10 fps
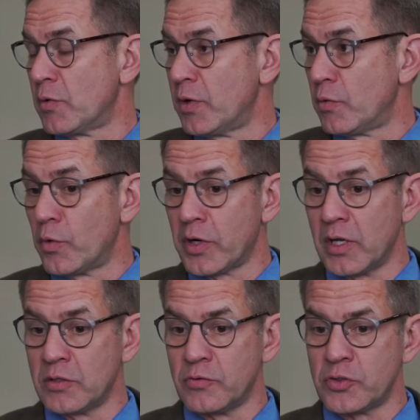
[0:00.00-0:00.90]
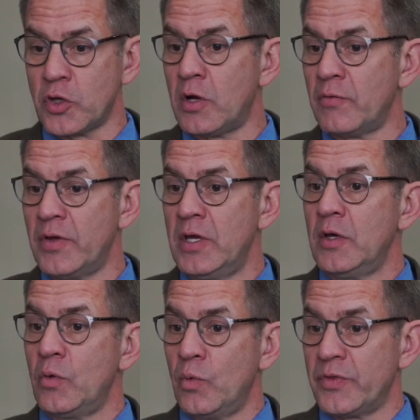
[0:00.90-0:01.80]
where we are working to solve
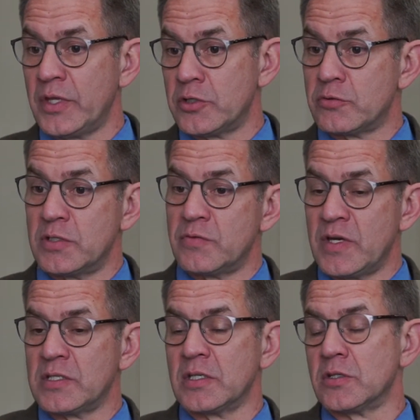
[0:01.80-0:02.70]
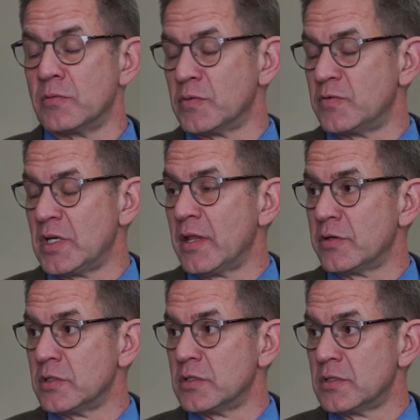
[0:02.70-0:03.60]
what the industry is facing in terms of
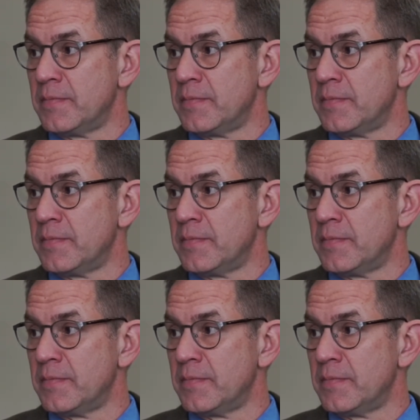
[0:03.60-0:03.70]
challenges.